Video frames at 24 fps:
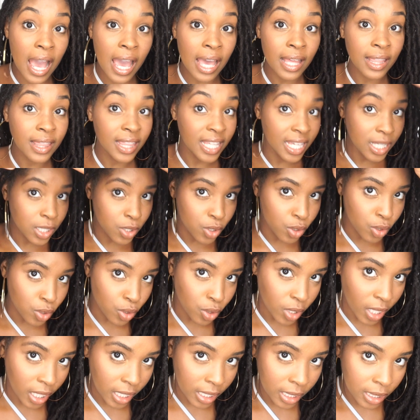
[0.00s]

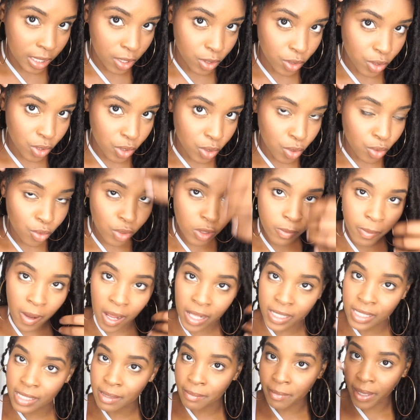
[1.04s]
There's 2
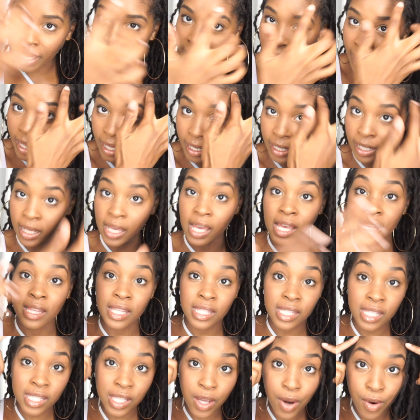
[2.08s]
spots in my head.
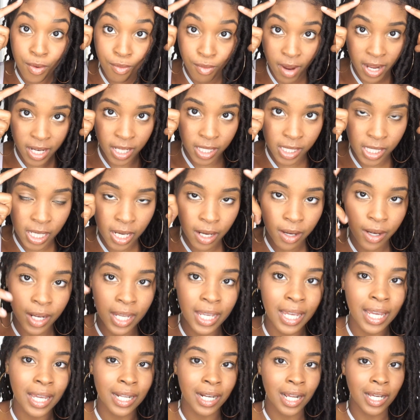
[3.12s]
This is
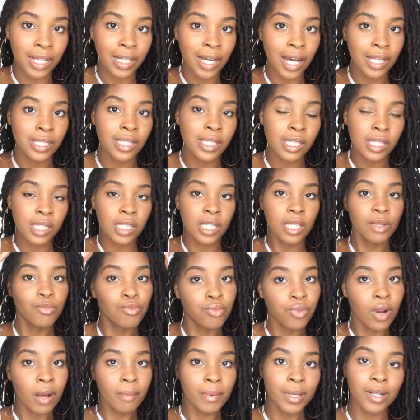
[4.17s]
hereditary, and I constantly
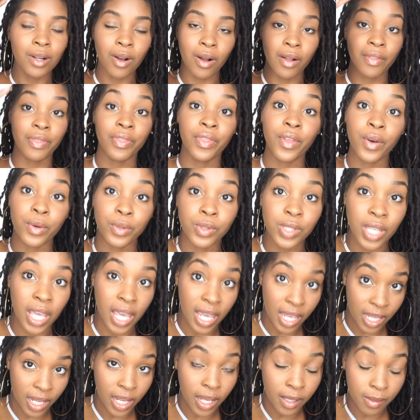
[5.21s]
rub it on those
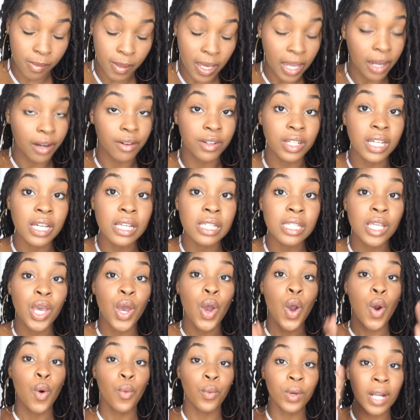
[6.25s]
areas.
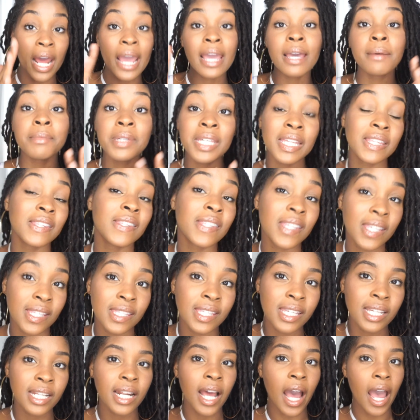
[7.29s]
When I am
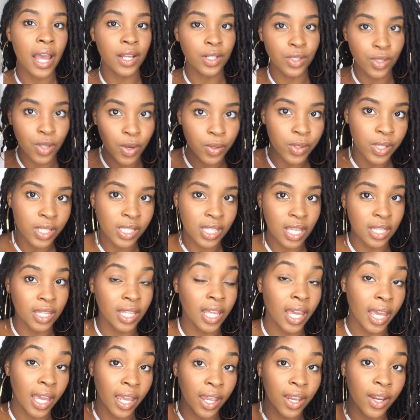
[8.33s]
consistent, I notice that
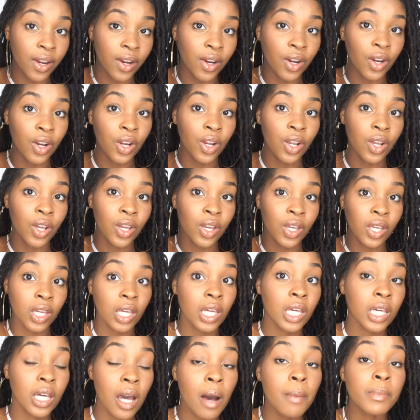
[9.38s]
the hair
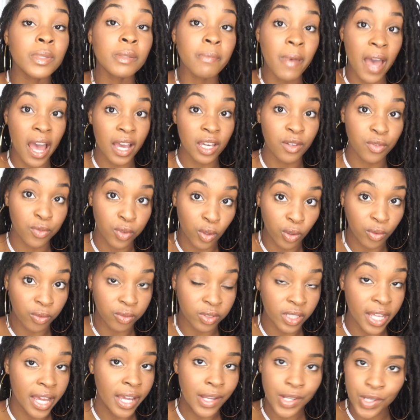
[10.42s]
comes back
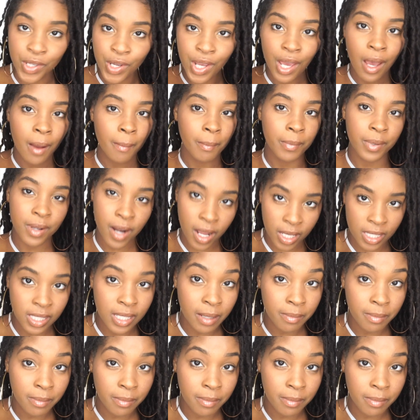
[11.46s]
full-fledged, but I